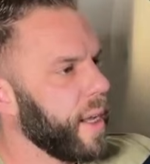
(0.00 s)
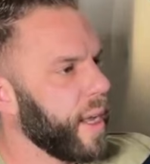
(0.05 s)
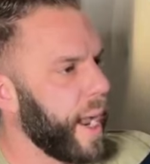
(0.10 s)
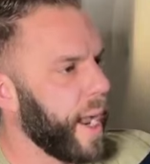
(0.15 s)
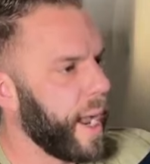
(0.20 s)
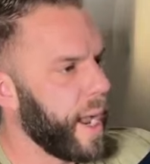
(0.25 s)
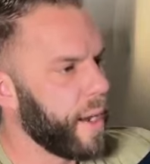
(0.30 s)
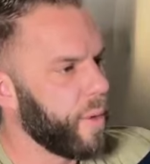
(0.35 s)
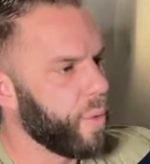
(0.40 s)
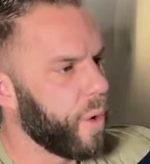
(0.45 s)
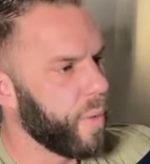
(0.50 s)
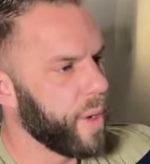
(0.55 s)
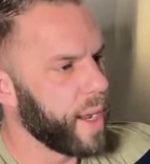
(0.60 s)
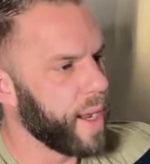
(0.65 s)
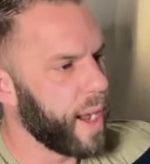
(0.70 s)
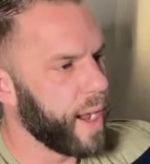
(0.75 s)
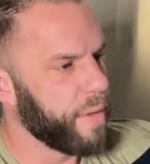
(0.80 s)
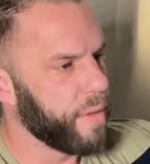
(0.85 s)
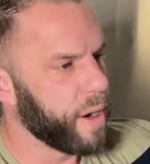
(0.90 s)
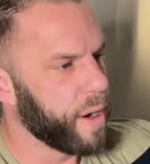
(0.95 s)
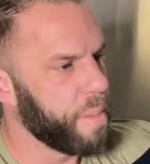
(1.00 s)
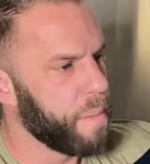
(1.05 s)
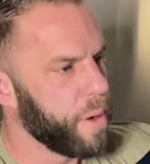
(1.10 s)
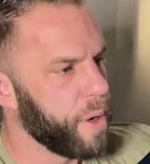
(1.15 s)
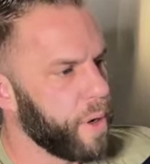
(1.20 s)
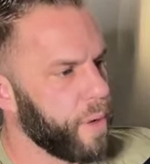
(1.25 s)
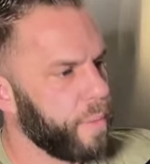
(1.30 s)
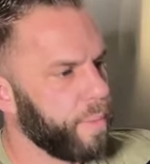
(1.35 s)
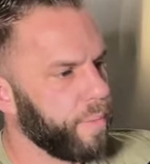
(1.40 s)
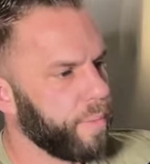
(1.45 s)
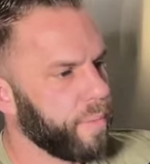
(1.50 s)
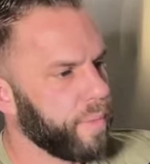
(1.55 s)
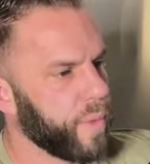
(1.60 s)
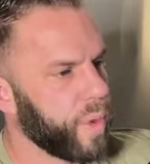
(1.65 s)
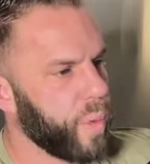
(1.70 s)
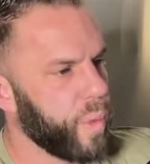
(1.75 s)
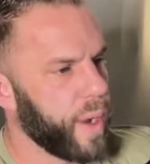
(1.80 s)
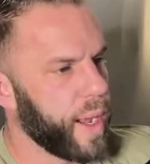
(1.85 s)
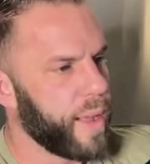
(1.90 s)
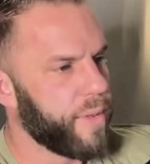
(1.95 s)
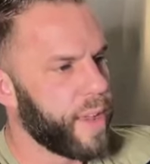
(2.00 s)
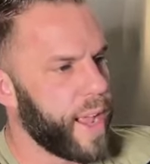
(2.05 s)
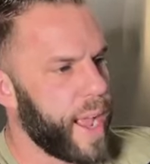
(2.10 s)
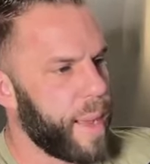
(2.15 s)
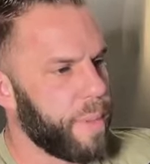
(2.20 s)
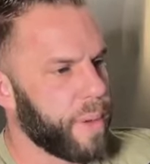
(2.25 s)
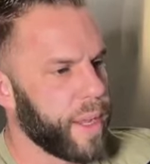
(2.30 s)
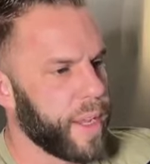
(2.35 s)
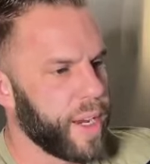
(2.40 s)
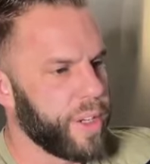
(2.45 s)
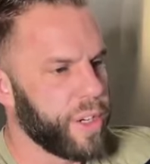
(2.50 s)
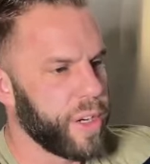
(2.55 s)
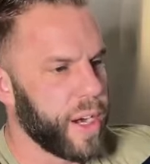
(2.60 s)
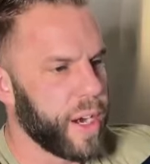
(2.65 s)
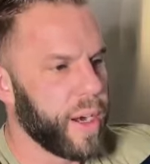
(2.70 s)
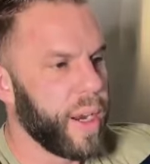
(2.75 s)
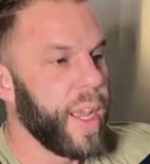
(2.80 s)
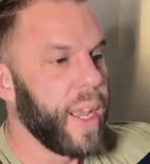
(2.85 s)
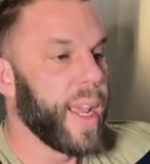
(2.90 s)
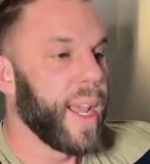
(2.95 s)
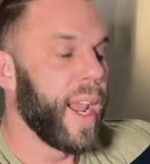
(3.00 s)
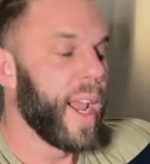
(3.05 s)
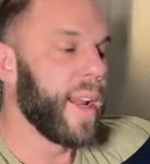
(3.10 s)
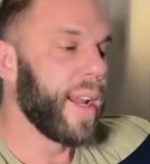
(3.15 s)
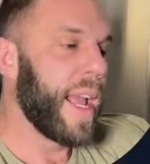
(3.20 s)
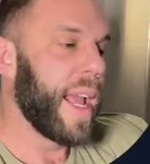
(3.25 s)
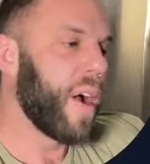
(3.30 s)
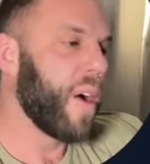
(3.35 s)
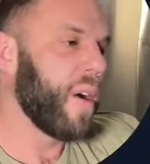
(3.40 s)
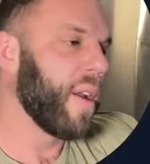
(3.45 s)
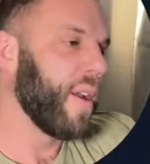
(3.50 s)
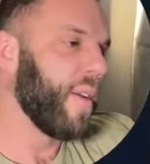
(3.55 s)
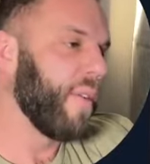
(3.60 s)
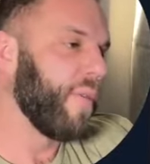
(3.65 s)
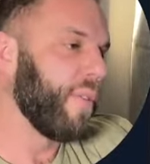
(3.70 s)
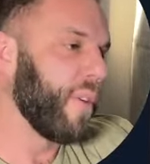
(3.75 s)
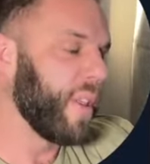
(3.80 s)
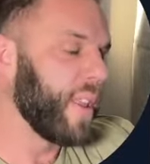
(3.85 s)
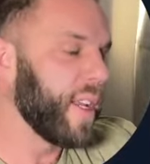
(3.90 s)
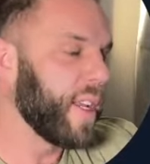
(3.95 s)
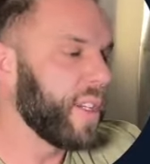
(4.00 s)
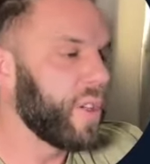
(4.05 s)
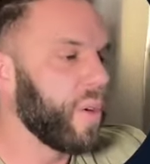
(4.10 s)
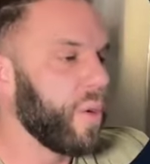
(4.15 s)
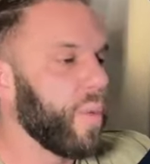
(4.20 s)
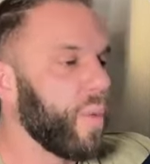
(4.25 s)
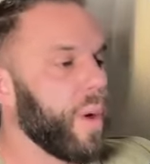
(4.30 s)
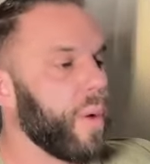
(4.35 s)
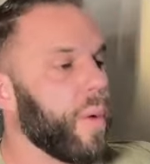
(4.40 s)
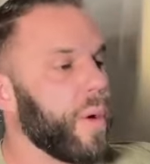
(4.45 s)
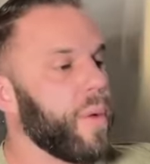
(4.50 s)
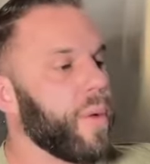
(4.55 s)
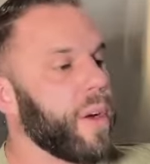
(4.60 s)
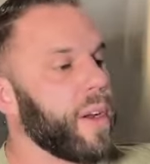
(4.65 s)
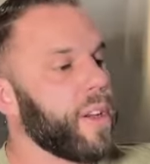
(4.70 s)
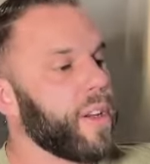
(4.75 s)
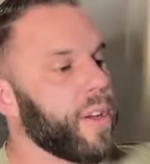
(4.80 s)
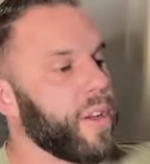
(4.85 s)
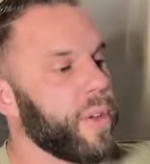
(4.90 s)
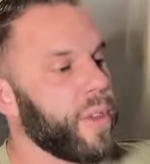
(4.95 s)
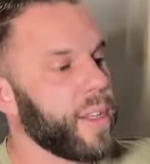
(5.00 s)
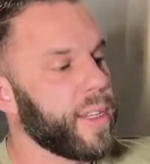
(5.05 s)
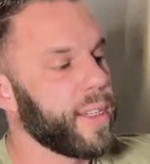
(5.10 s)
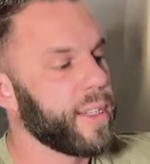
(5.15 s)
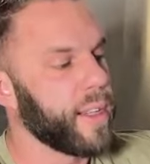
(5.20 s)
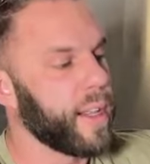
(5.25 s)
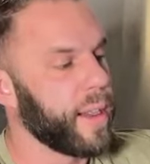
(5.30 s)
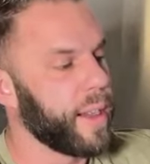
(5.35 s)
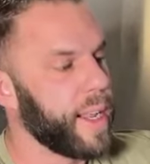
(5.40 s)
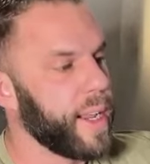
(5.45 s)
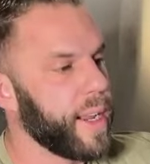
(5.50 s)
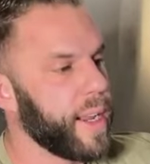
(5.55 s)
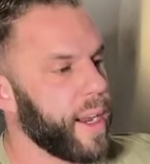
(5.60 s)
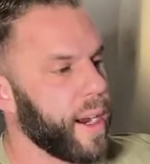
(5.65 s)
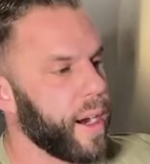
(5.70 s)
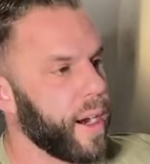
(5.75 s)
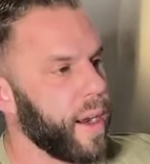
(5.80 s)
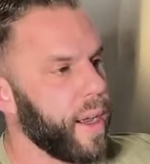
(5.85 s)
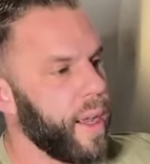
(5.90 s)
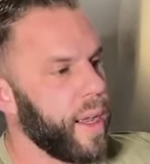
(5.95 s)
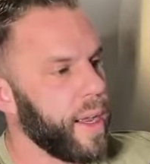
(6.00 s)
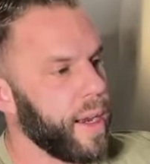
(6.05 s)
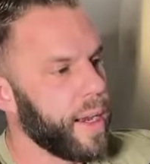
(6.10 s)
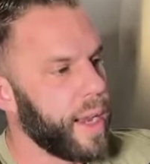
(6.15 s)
And when we hover, boom, we have an application here. And now for this, we, we want to do, this is a link here.